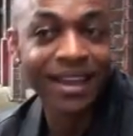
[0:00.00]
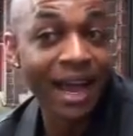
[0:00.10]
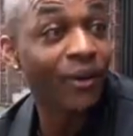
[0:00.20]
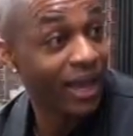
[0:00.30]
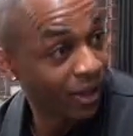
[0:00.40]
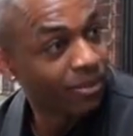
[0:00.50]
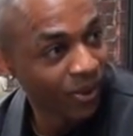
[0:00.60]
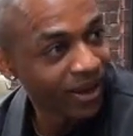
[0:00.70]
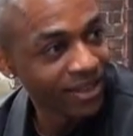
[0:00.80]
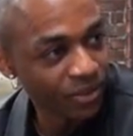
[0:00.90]
Now
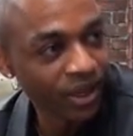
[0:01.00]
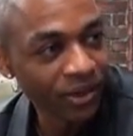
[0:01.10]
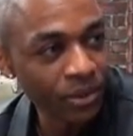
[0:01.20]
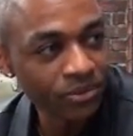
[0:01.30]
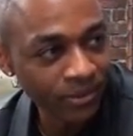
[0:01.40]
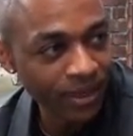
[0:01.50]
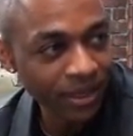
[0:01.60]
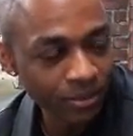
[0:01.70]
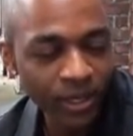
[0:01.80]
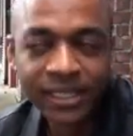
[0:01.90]
Hellboy, as we all know him from
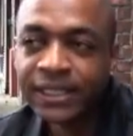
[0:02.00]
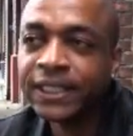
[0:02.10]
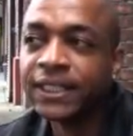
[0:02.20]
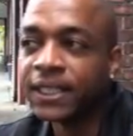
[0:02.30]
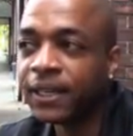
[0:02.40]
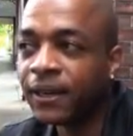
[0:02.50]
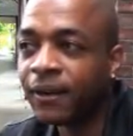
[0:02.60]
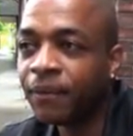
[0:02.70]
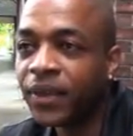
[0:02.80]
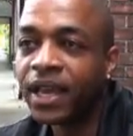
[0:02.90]
Hellboy,
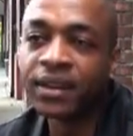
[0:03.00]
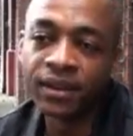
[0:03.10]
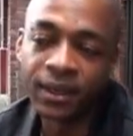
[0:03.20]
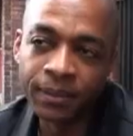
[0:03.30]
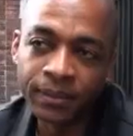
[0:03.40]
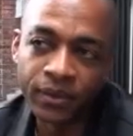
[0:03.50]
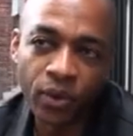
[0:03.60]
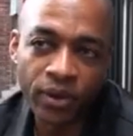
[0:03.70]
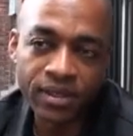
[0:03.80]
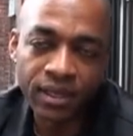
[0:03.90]
and
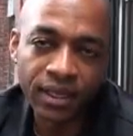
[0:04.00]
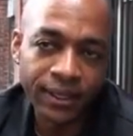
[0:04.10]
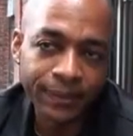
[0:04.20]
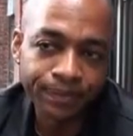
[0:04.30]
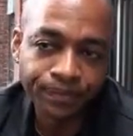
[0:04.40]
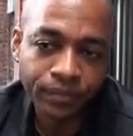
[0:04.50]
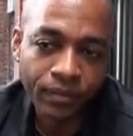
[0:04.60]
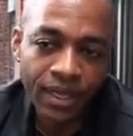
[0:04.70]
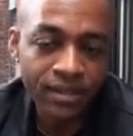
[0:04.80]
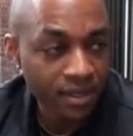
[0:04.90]
of course
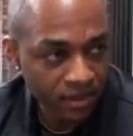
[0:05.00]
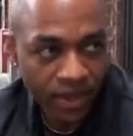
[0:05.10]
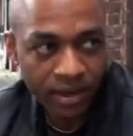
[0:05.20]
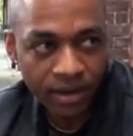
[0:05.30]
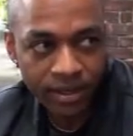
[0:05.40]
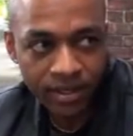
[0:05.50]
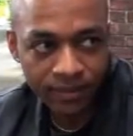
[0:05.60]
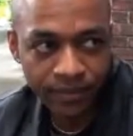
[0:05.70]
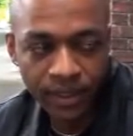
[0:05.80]
Sons of Anarchy.